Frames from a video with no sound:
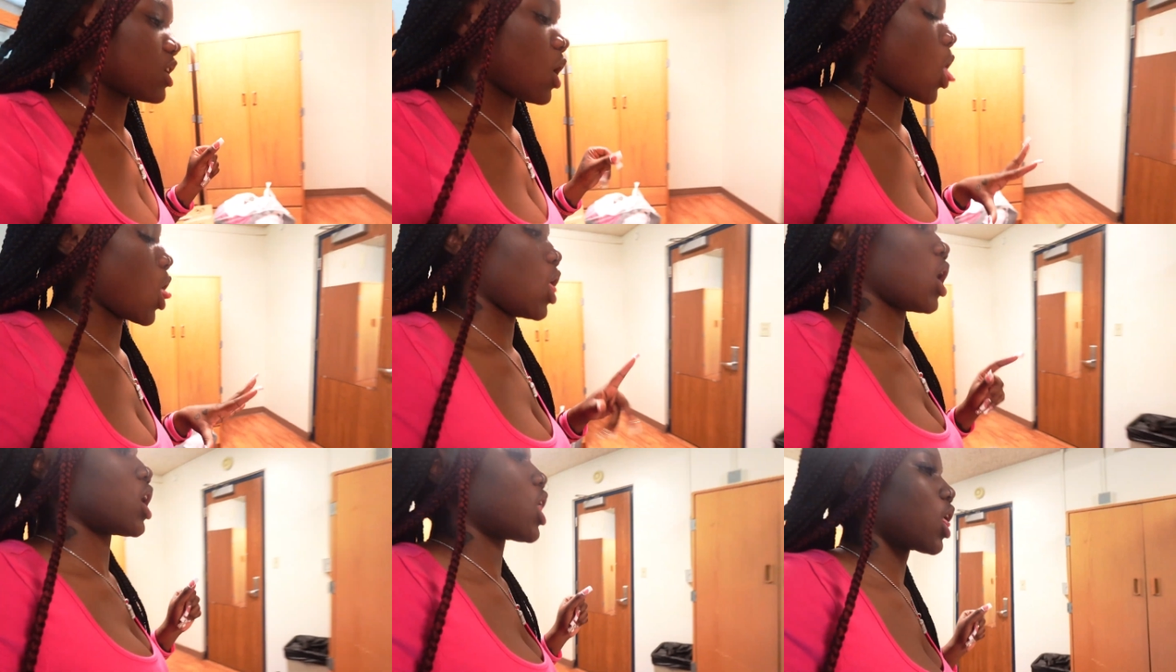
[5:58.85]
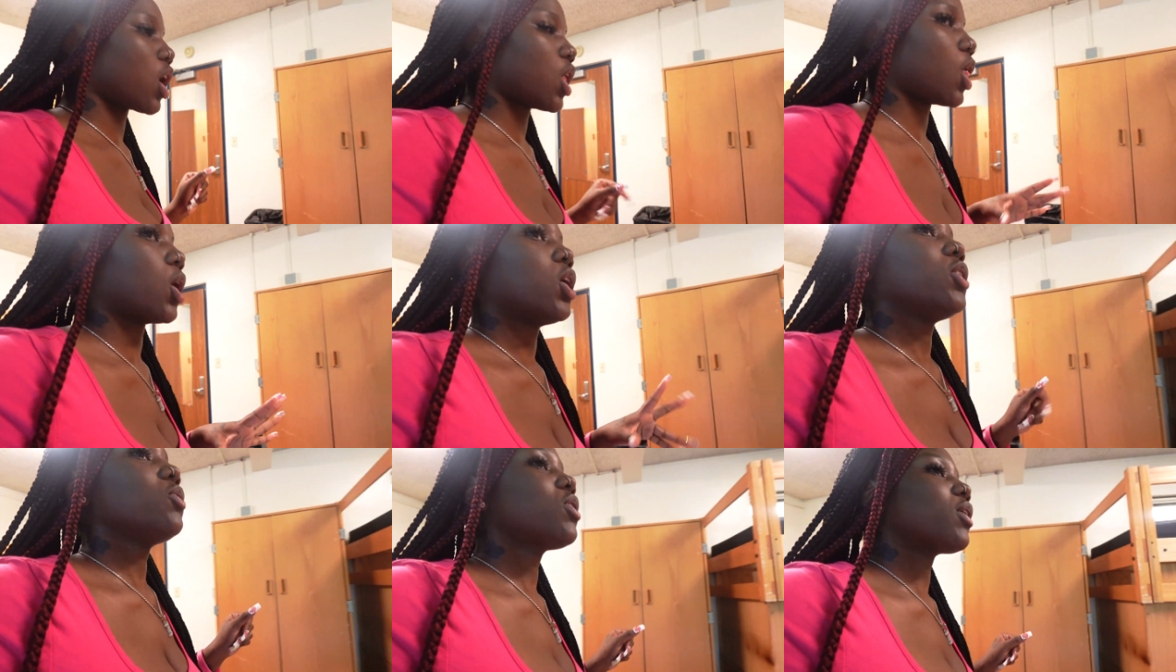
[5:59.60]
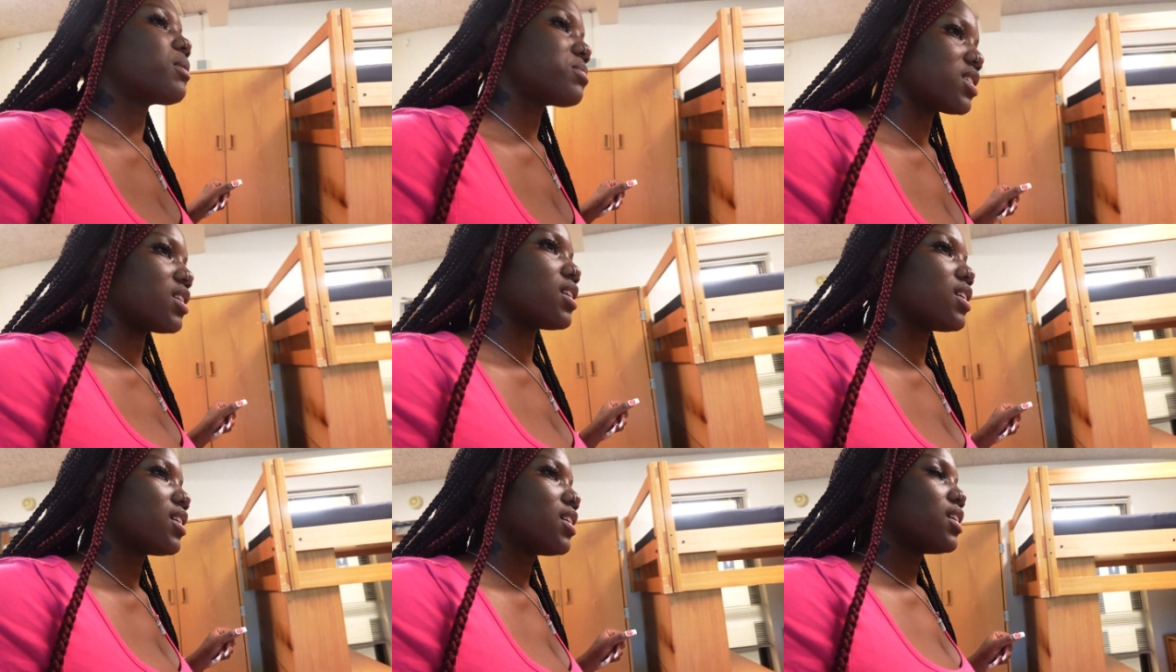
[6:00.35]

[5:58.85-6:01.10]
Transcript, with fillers: Uh, you know what I'm saying?